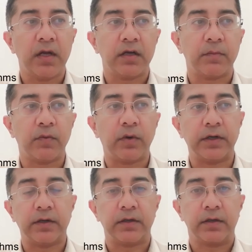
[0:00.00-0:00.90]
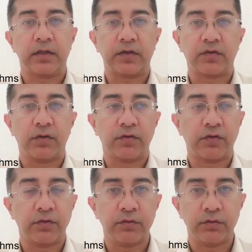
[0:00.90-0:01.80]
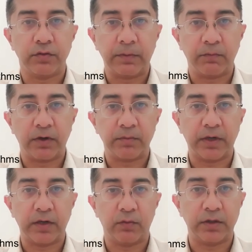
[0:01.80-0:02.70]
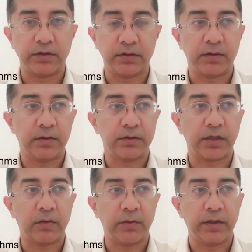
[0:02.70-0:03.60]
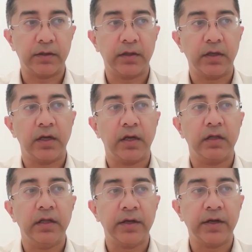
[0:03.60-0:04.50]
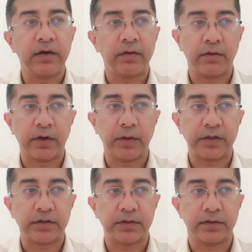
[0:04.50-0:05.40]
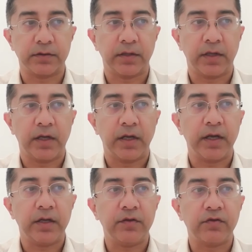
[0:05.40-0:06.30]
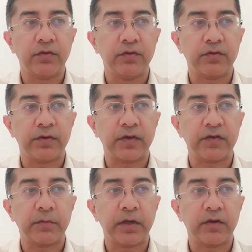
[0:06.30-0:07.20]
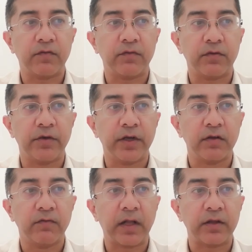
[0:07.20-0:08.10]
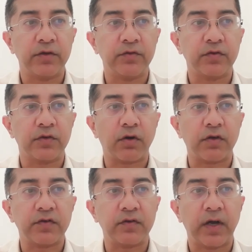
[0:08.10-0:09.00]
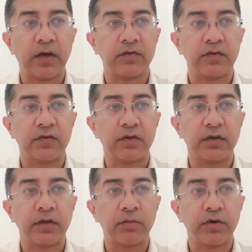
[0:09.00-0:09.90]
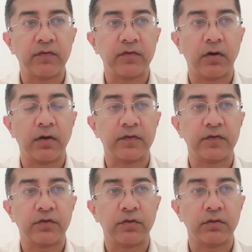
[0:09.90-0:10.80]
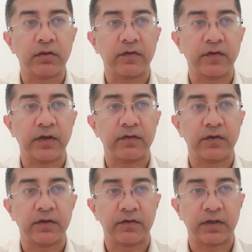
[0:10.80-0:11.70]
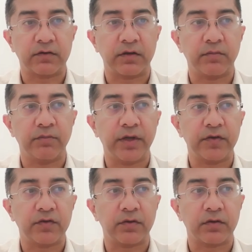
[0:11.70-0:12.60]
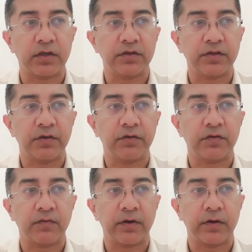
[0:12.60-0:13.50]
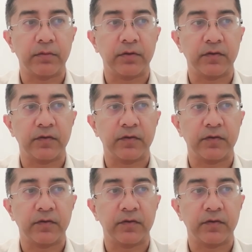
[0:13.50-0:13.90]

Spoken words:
Number one, let's go through them one by one, shall we? Linear regression. It is used to estimate real values, cost of houses, number of calls, total sales, etc. based on continuous variables.